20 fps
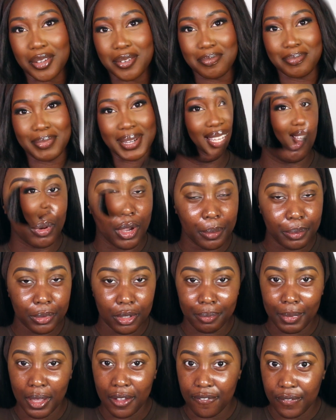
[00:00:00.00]
I've prepped
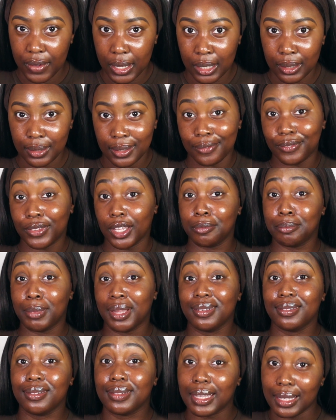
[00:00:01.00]
my face, I've done my
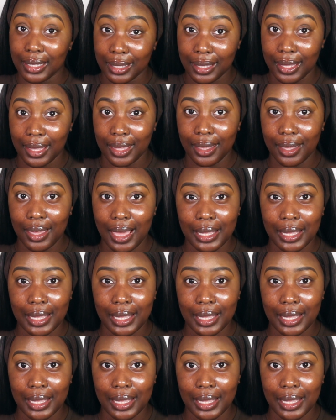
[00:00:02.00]
skincare,